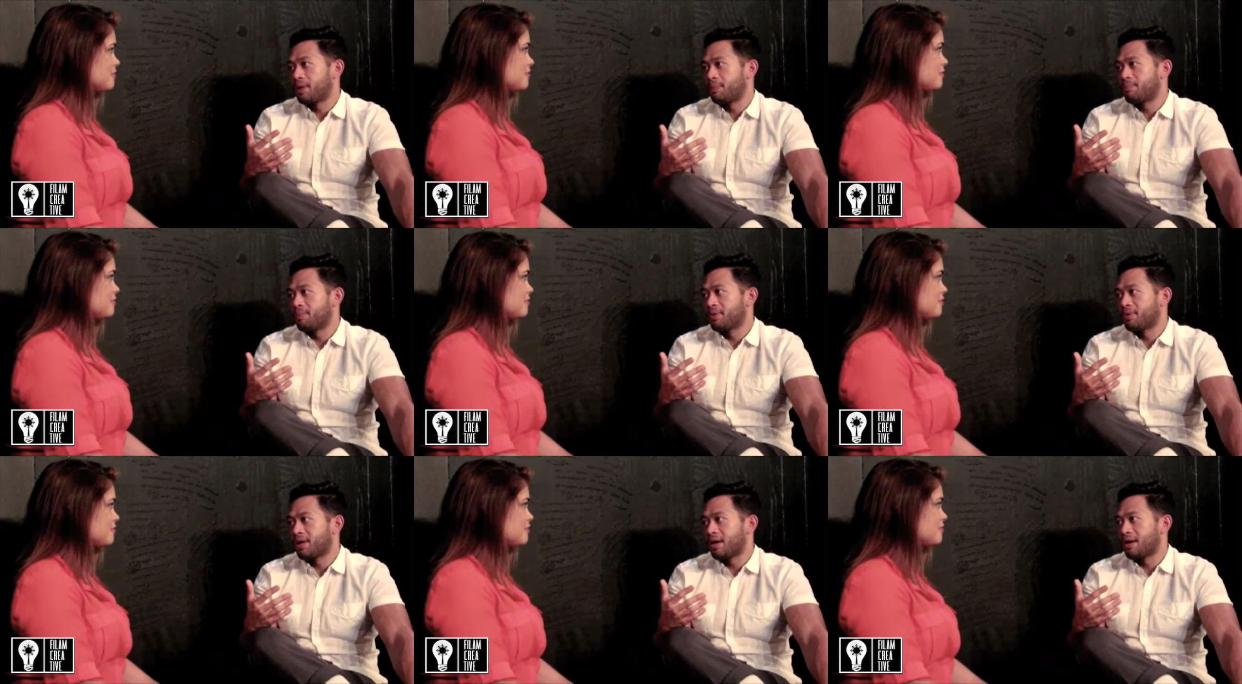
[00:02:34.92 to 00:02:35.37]

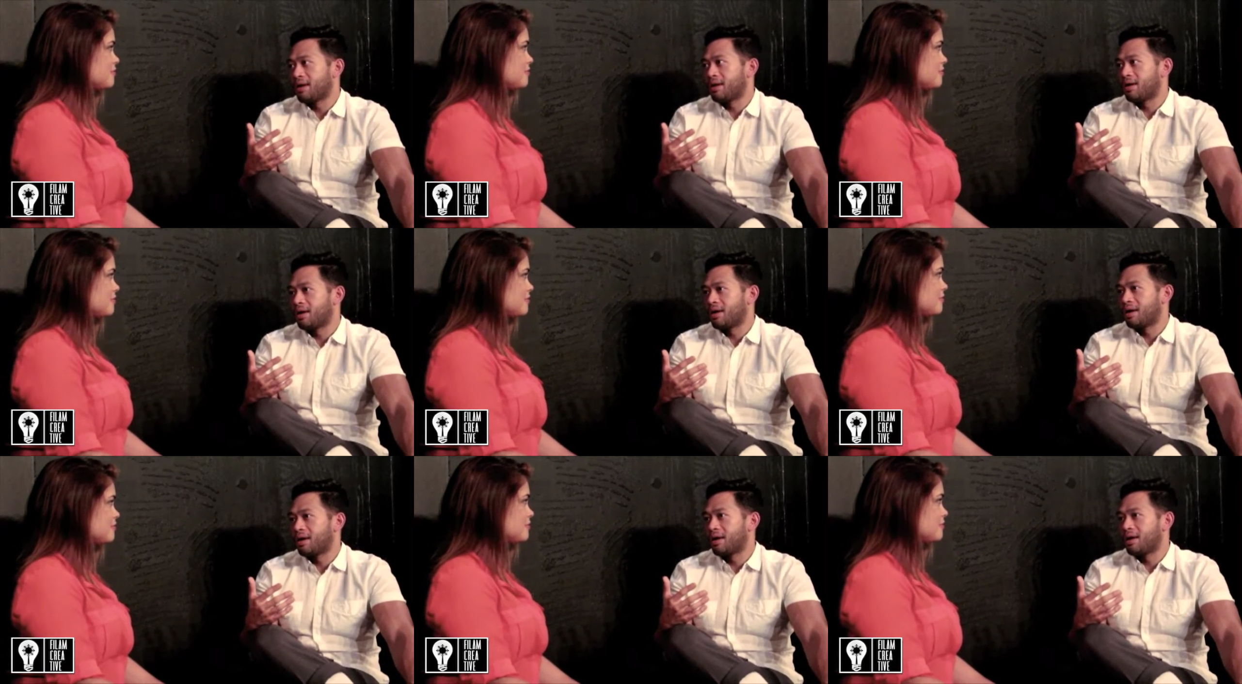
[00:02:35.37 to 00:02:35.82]
Speaker 1: people that
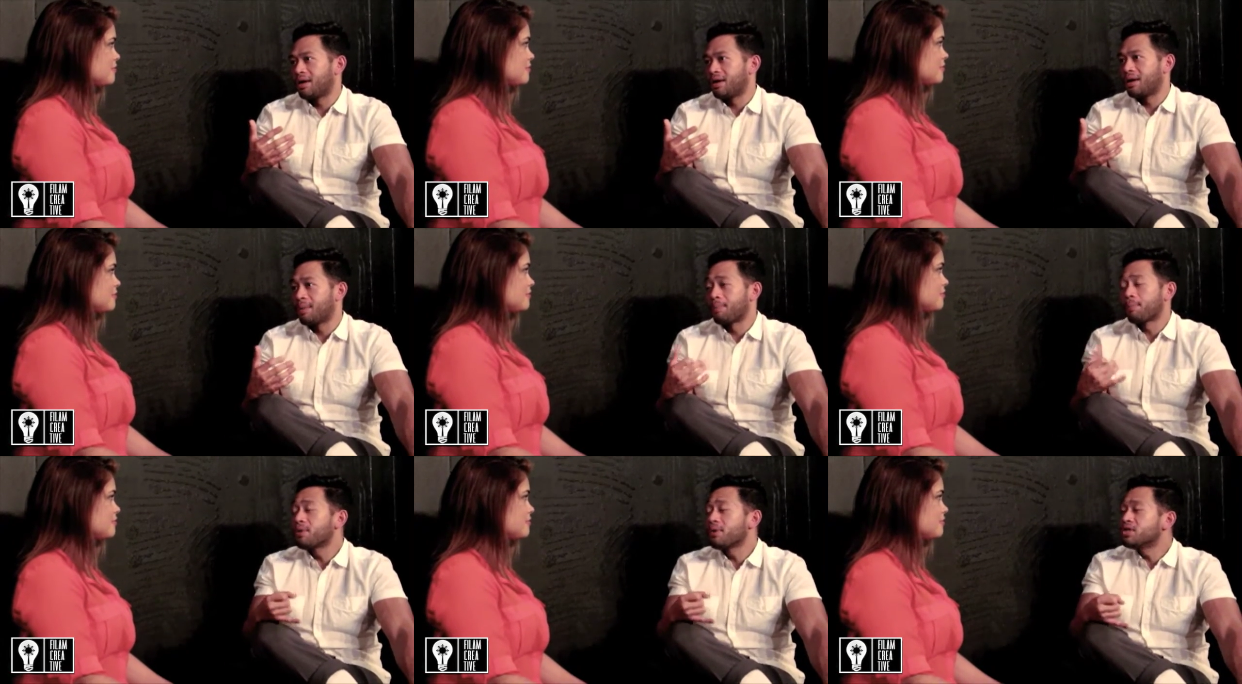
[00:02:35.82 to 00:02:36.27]

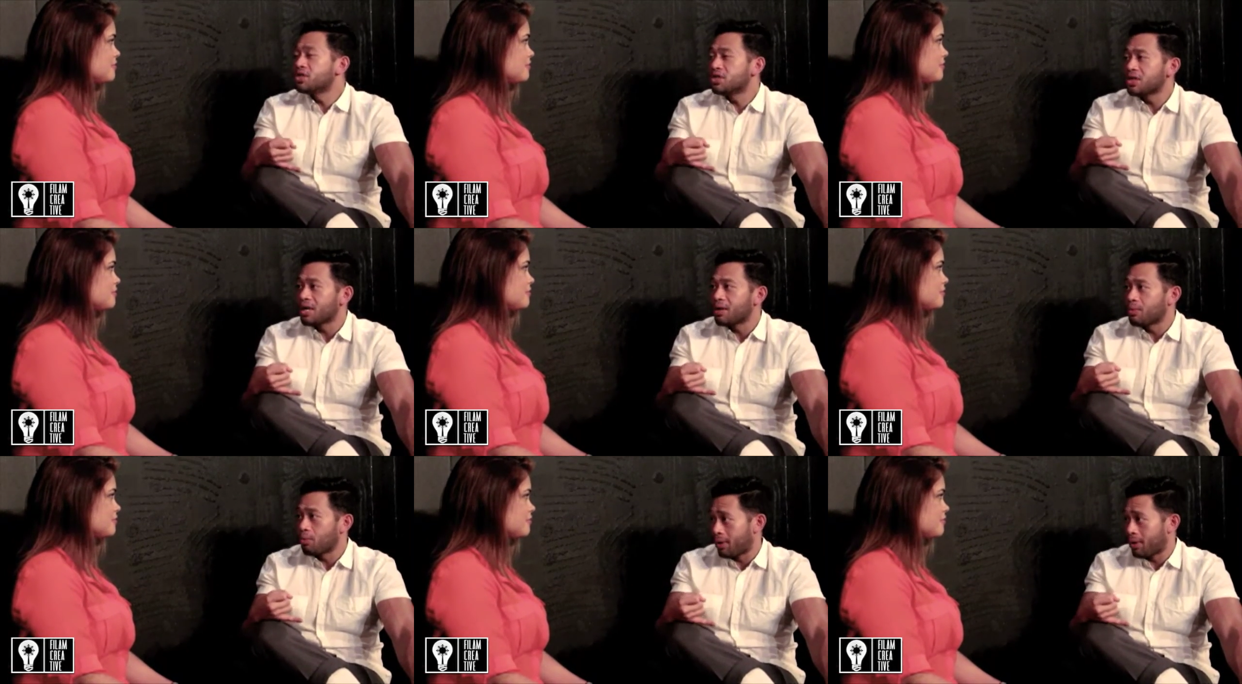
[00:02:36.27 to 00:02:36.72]

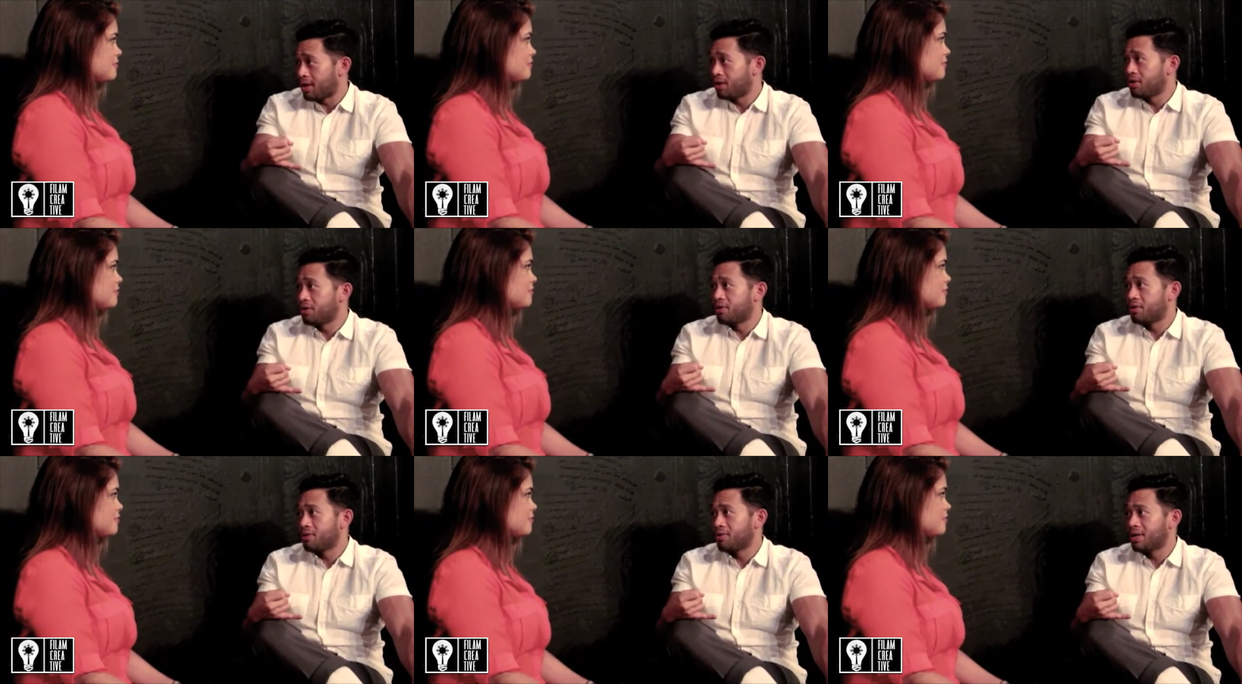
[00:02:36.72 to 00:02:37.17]
appreciate what you're
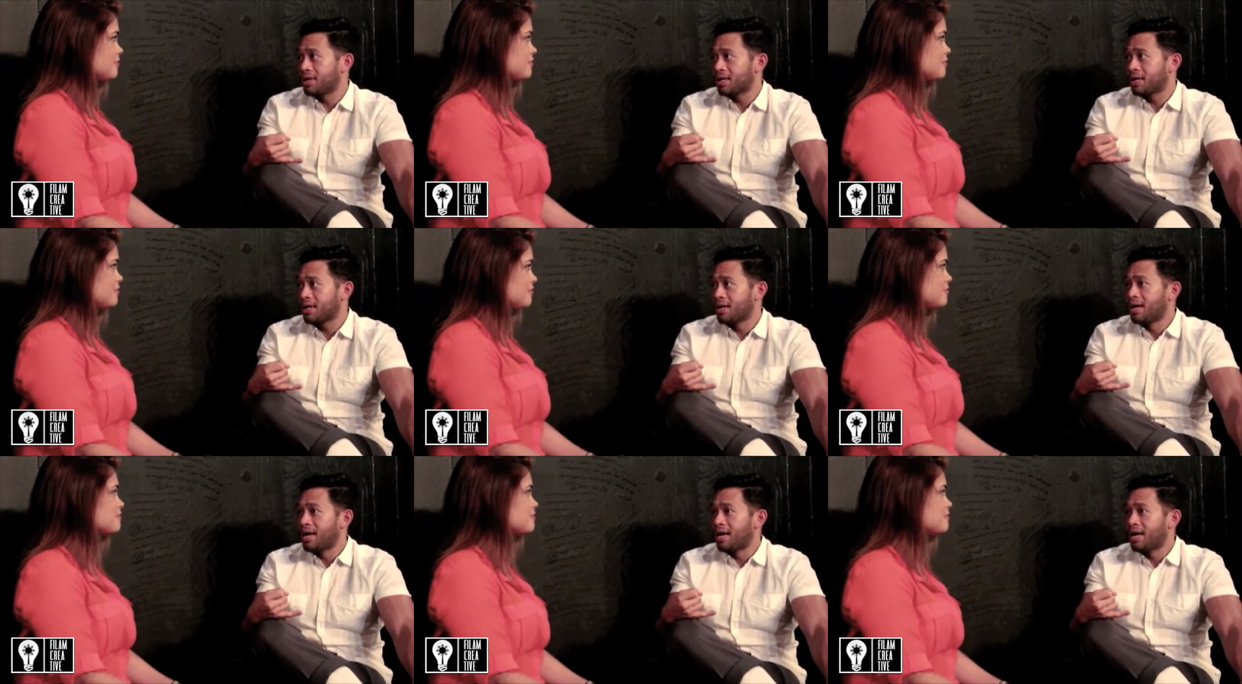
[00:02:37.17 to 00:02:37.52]
doing